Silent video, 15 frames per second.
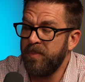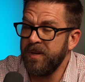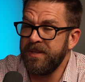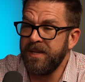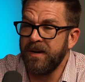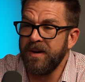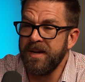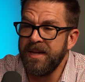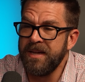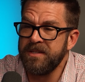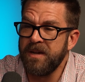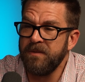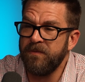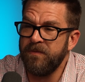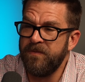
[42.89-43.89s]
but there is
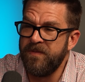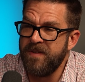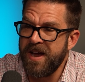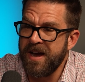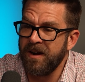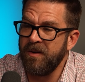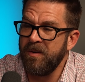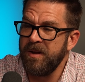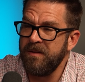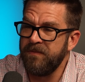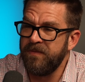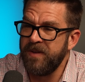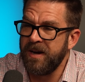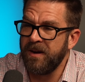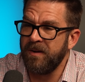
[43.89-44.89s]
a very,
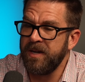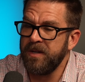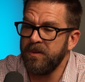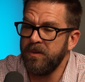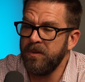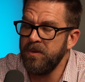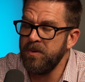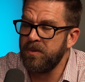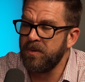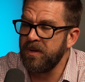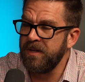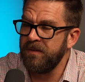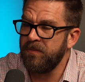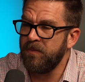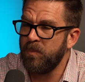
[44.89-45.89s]
very
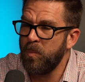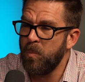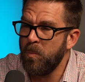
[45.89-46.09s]
lucrative